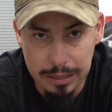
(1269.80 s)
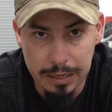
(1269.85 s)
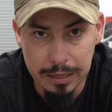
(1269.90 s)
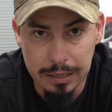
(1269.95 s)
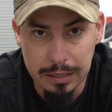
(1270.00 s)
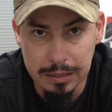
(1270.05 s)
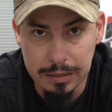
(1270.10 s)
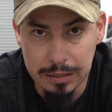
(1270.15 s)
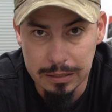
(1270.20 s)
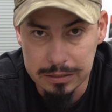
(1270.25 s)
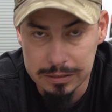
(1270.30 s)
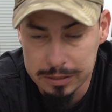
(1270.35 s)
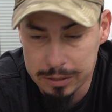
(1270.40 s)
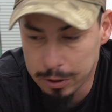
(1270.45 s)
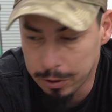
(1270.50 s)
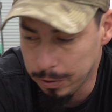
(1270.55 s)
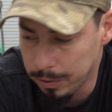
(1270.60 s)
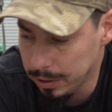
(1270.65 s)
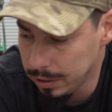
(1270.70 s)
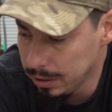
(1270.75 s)
getting these
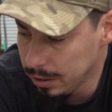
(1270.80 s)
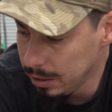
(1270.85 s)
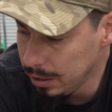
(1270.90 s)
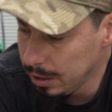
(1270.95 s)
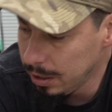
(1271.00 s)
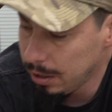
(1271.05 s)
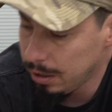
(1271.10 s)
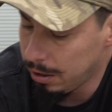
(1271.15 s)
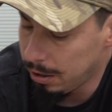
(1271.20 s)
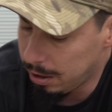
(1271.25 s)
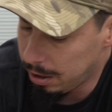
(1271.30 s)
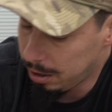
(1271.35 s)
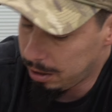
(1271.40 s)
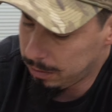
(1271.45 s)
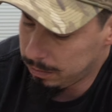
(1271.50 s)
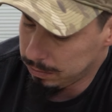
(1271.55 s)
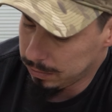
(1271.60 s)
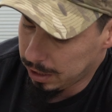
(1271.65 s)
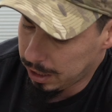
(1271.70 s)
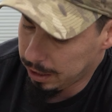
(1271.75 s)
going.
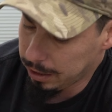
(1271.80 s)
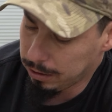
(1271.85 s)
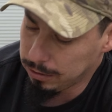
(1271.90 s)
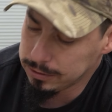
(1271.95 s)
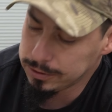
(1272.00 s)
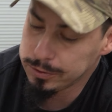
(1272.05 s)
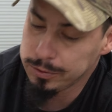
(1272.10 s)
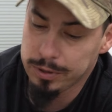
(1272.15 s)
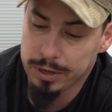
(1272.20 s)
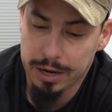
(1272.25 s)
I also